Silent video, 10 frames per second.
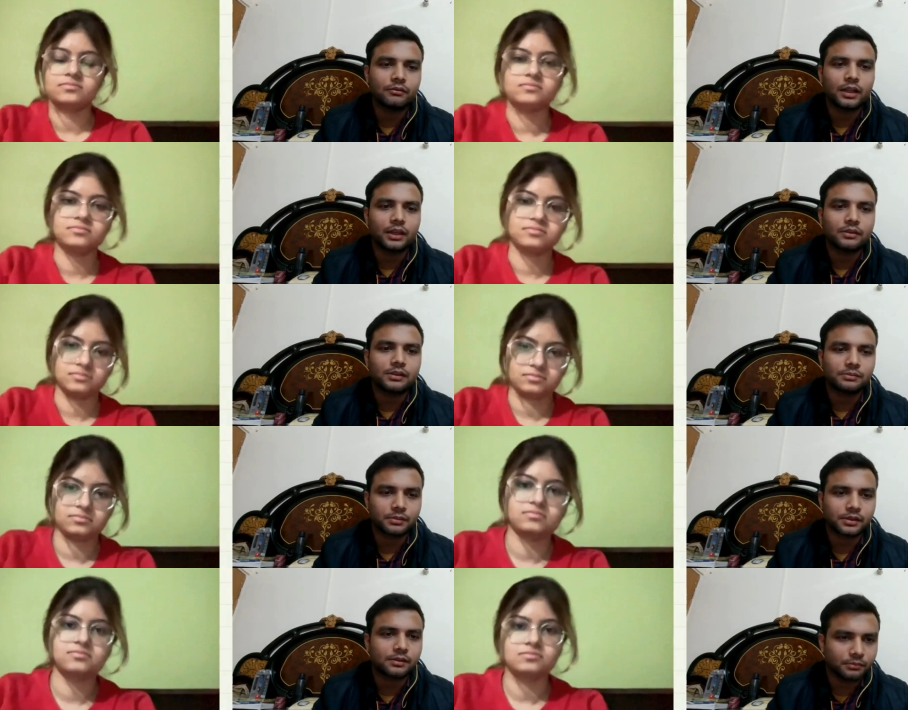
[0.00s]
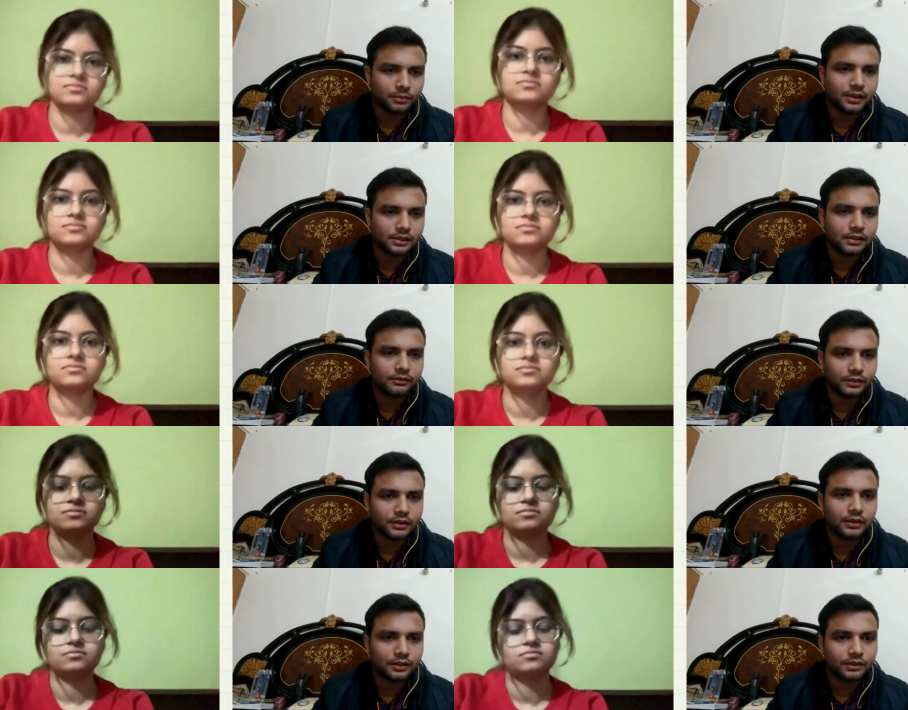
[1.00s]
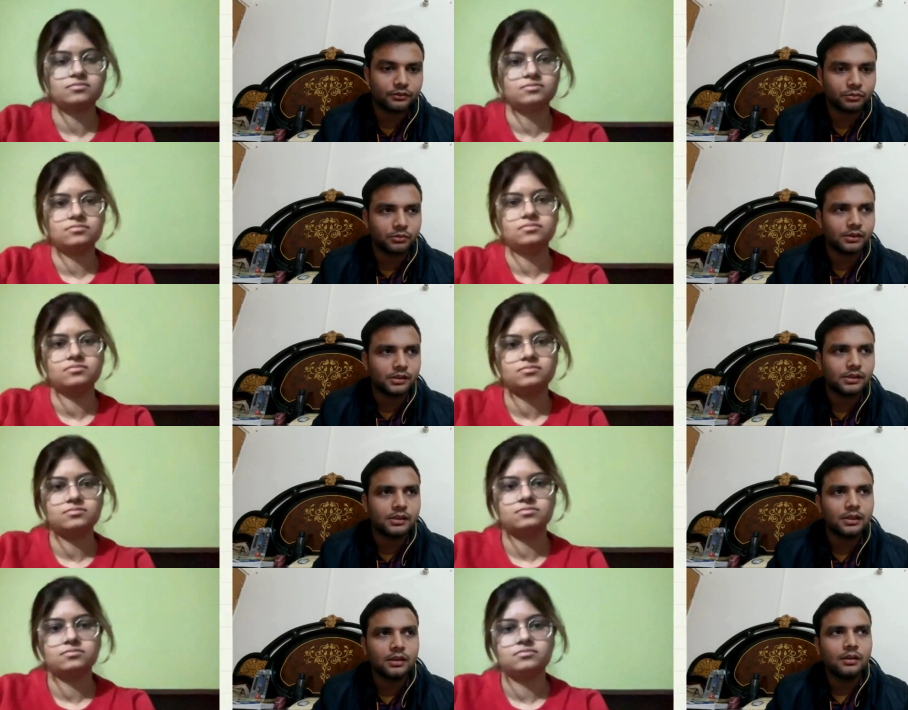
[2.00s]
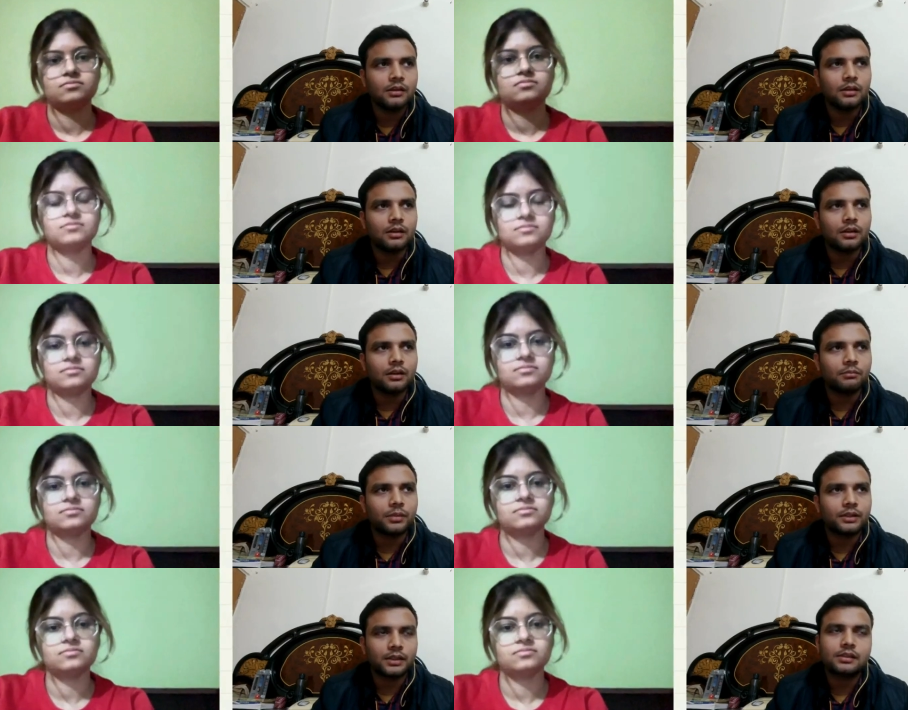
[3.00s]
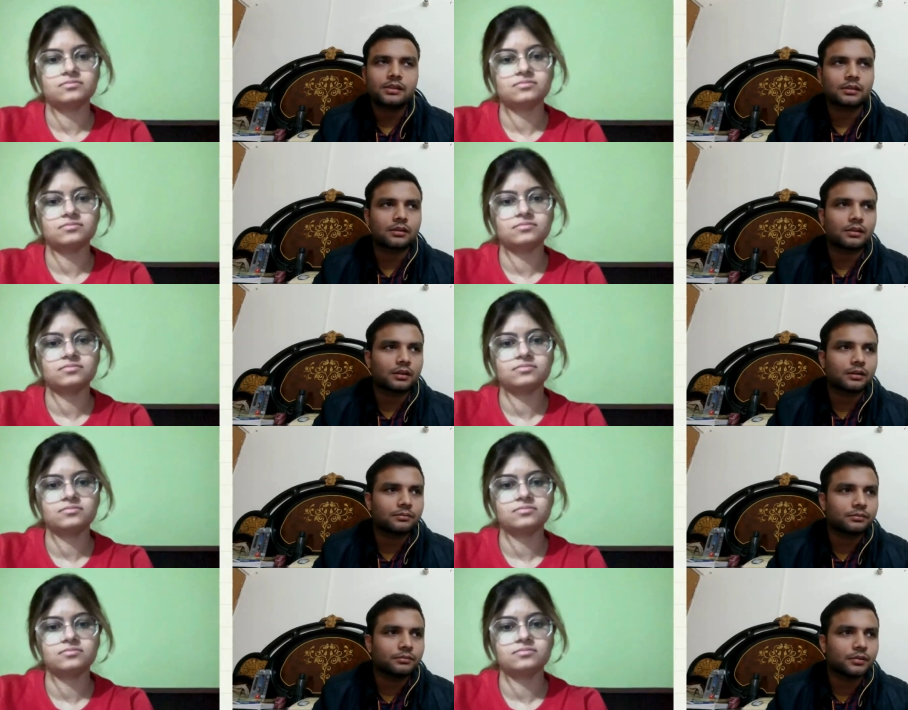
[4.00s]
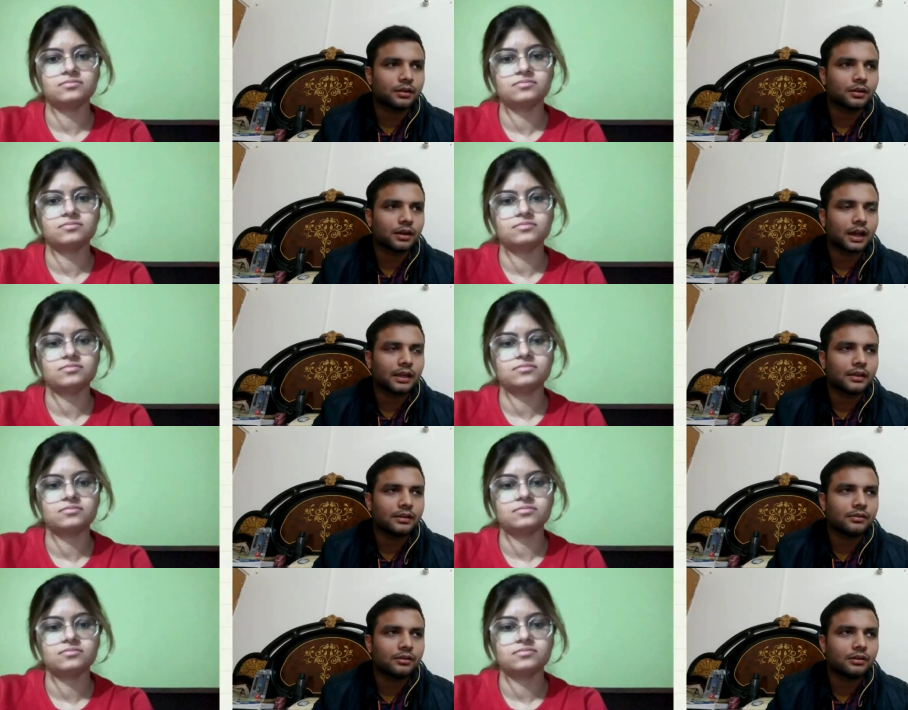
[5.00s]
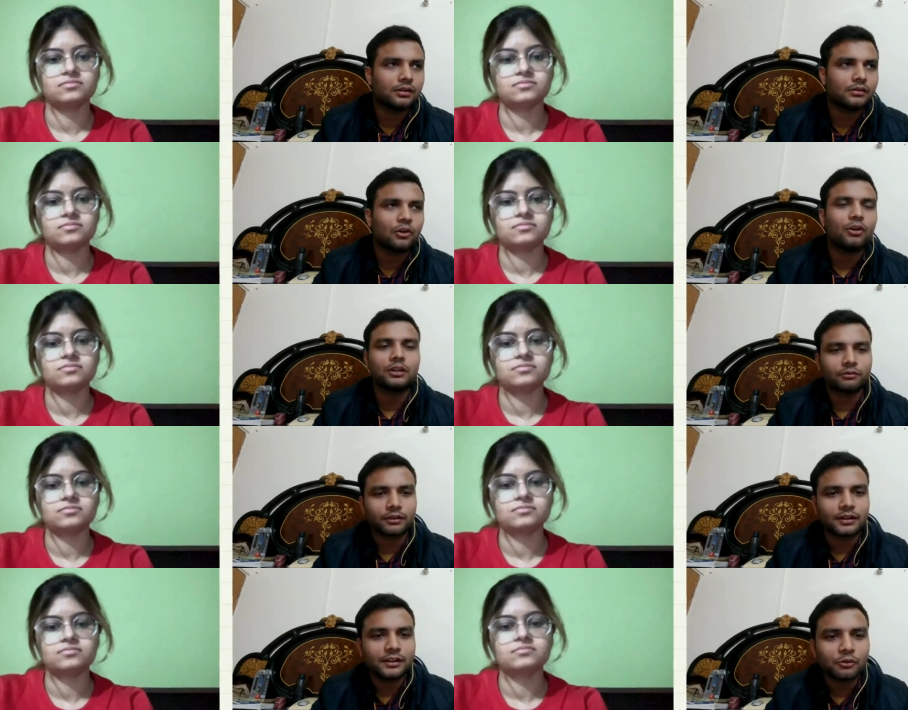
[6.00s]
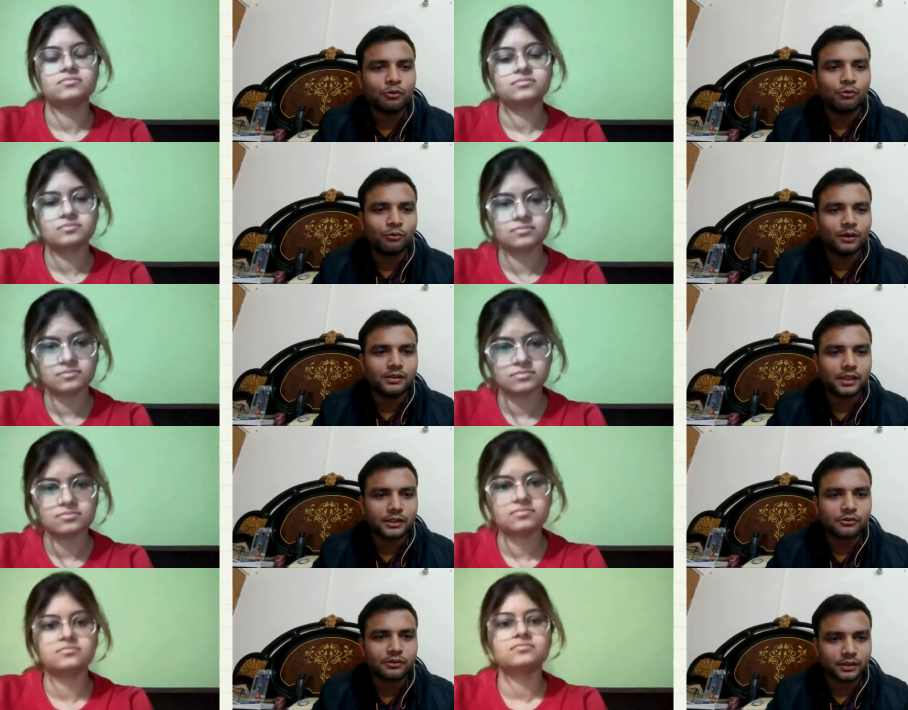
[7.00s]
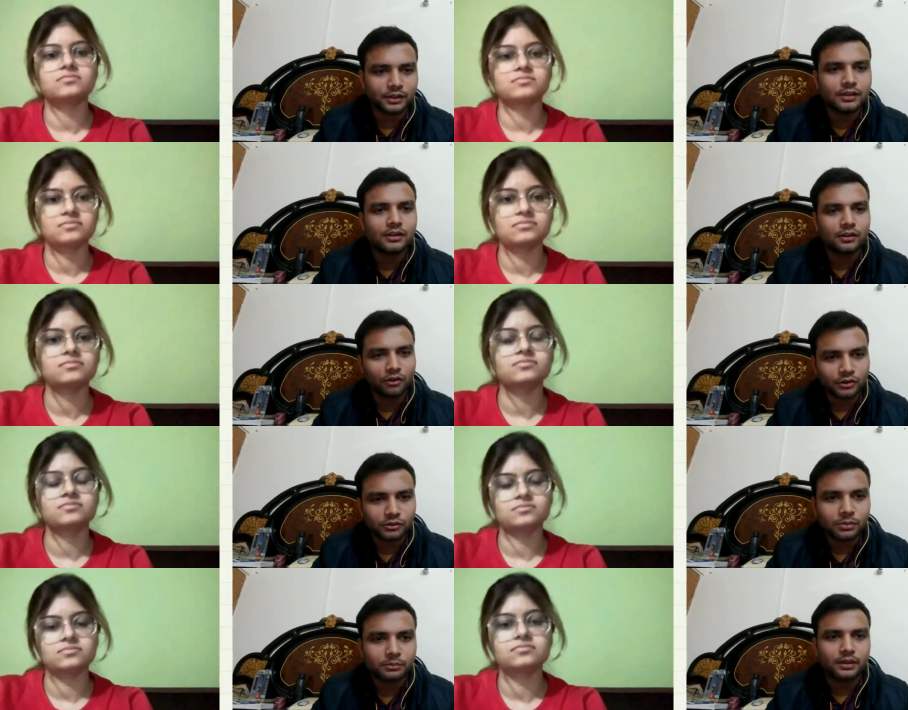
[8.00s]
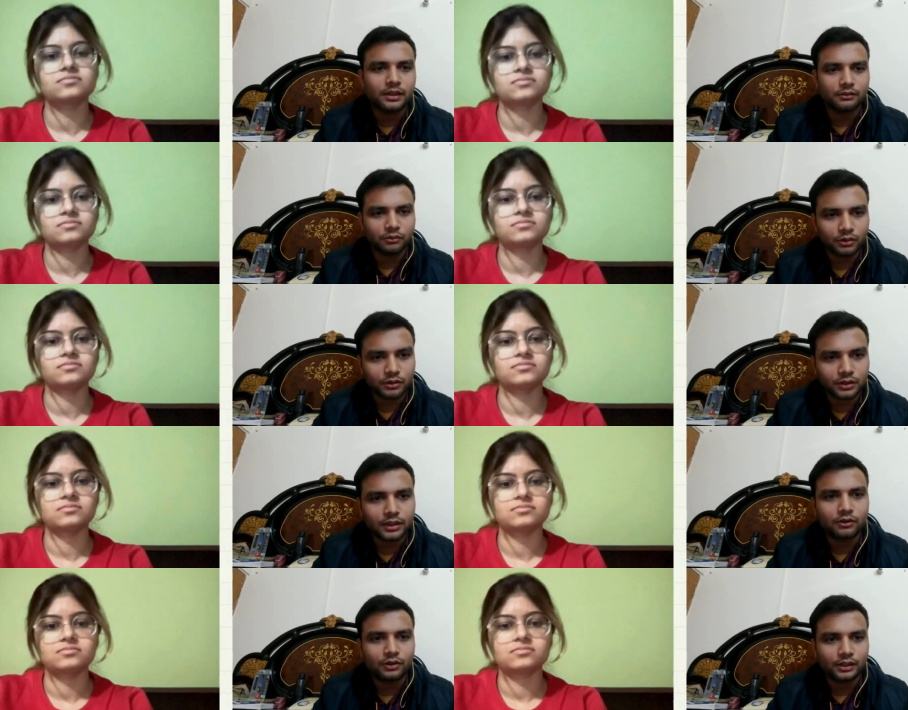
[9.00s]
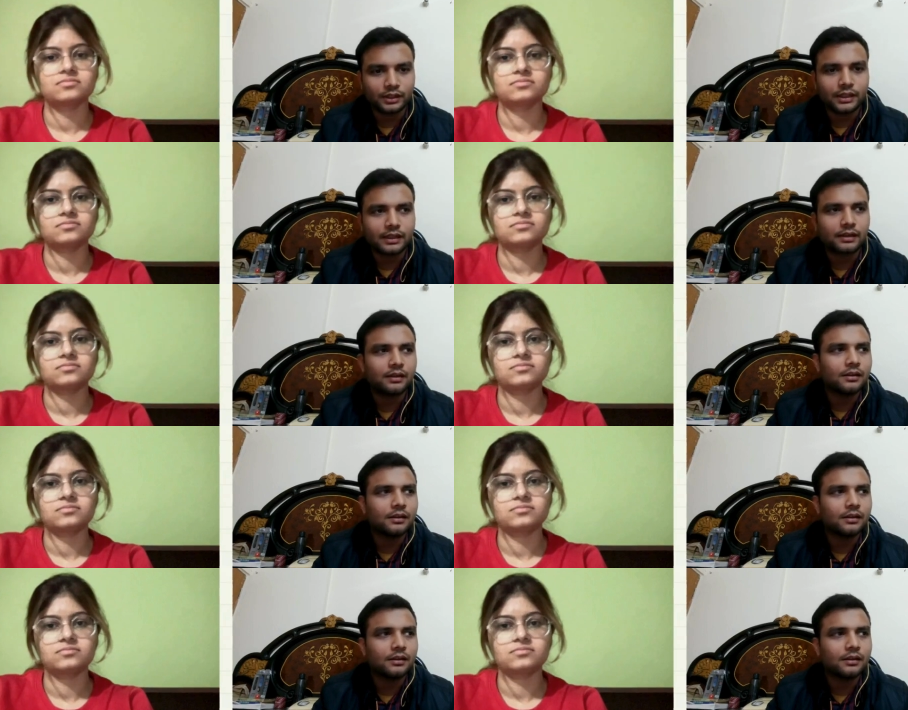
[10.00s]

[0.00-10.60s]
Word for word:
Speaker 1: when I was expressing myself in the interview process. But yes, I got a friend who was actually also preparing for the Accordion, and